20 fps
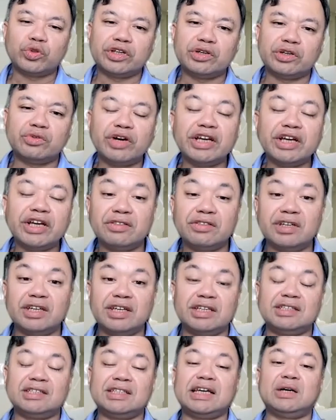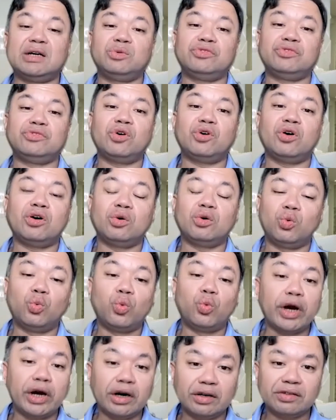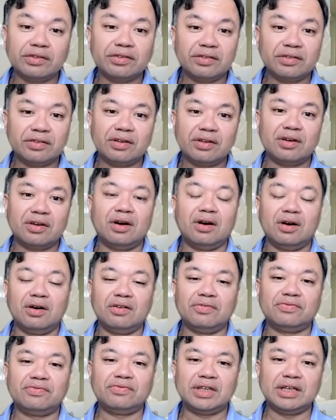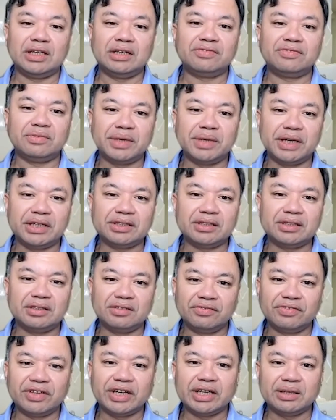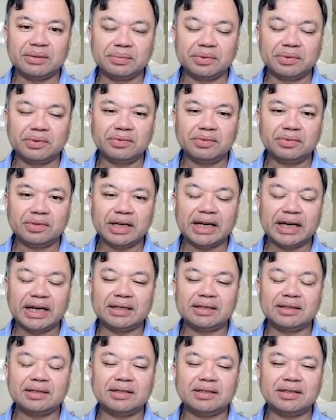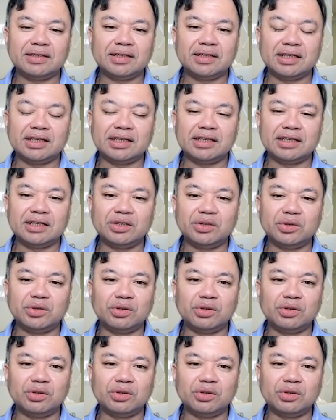The great thing is now we've got a wealth of information available and you know,